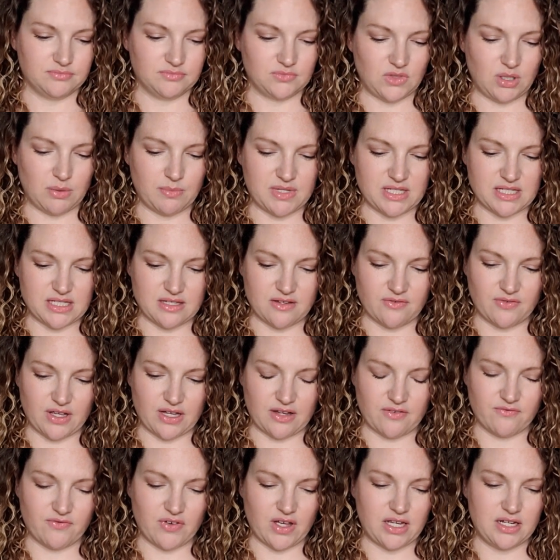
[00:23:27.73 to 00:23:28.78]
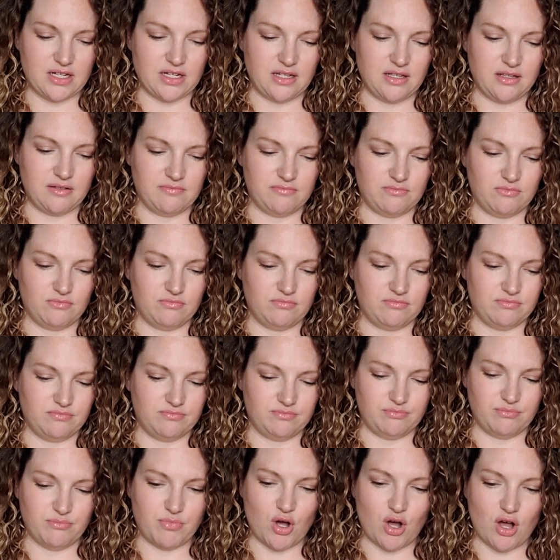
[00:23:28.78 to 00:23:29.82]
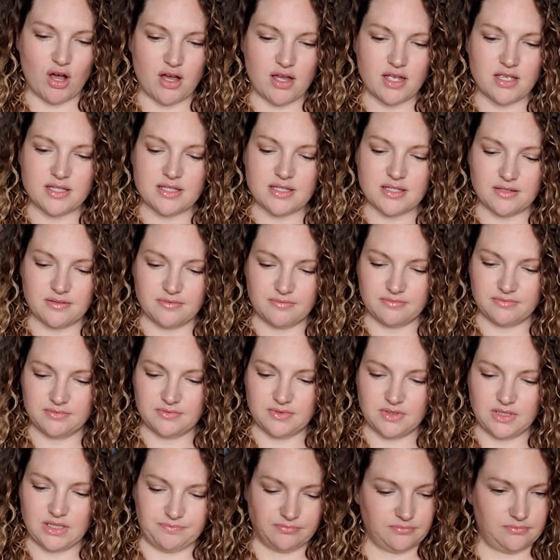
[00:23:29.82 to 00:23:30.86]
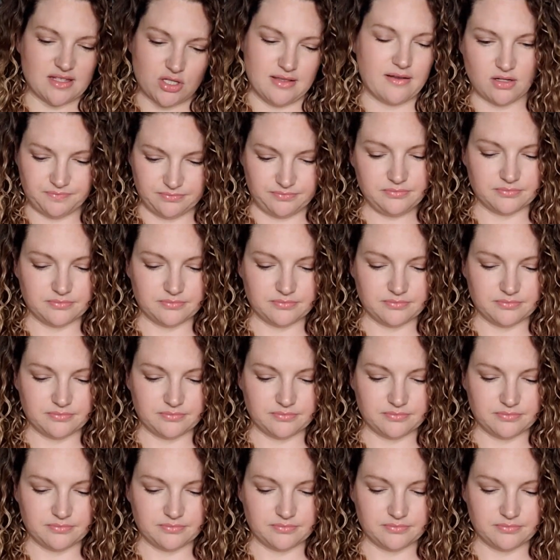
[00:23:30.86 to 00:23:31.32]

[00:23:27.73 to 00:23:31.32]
Let me see if I can find it. Pause. What is that?